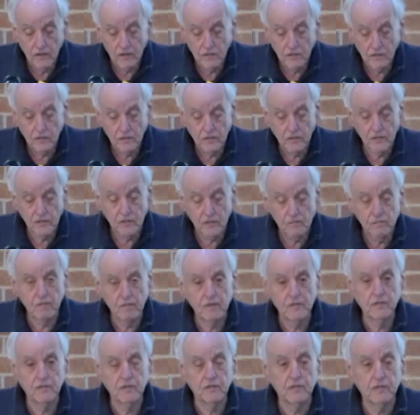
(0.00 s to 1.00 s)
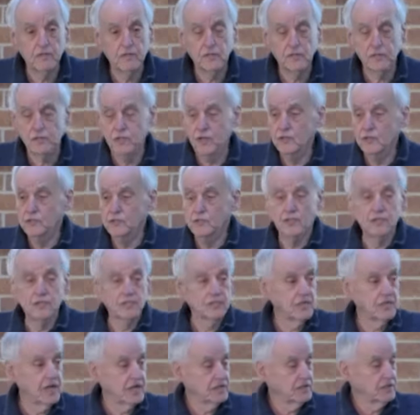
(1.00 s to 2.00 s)
to the Methodist church at
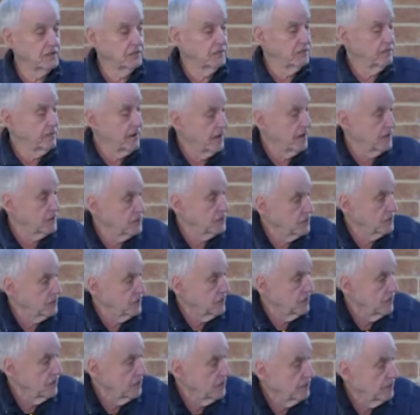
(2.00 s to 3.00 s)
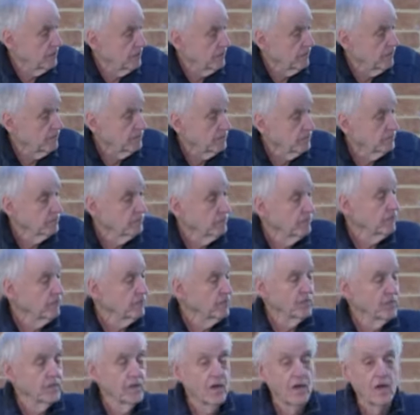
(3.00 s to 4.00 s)
Sassafras.
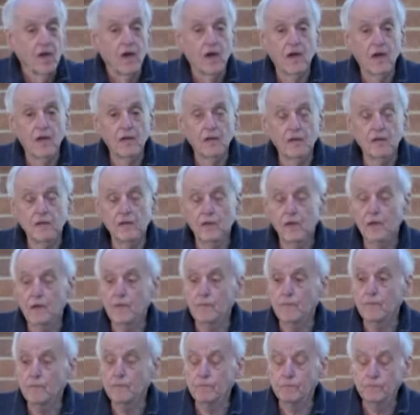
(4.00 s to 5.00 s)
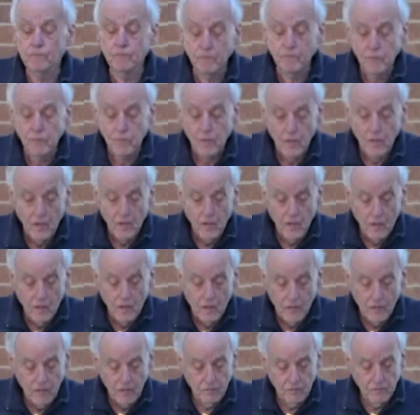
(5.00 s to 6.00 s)
And
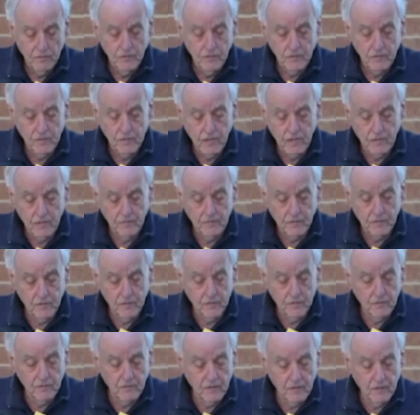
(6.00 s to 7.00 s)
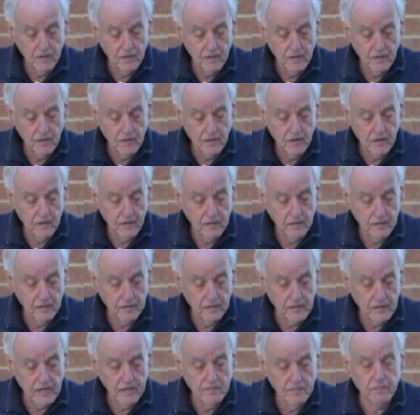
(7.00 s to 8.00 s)
it was in the afternoon there, and the
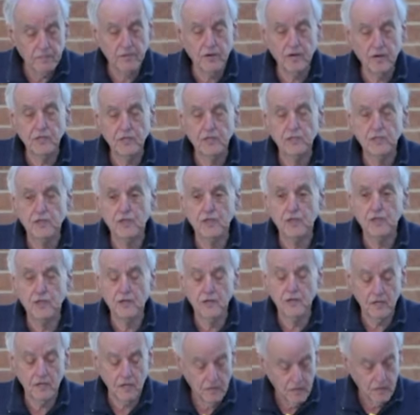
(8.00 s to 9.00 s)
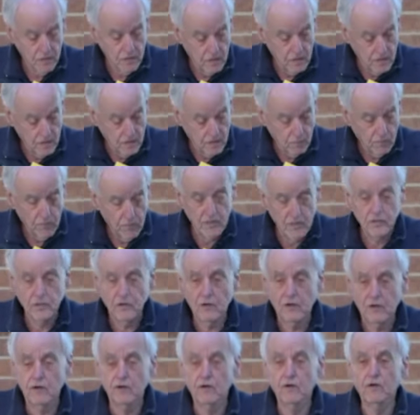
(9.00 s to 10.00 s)
lay preacher
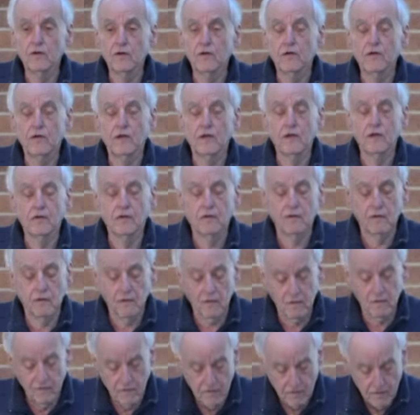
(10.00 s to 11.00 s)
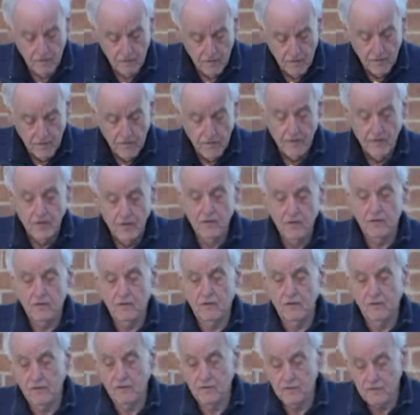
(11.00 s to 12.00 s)
went on and on and
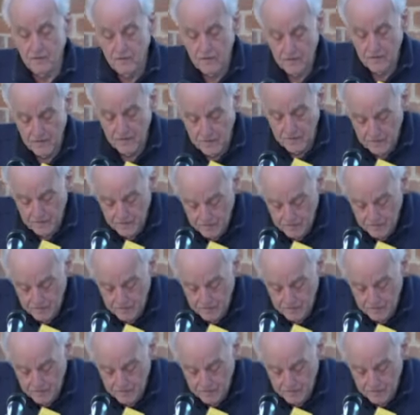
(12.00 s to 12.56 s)
on and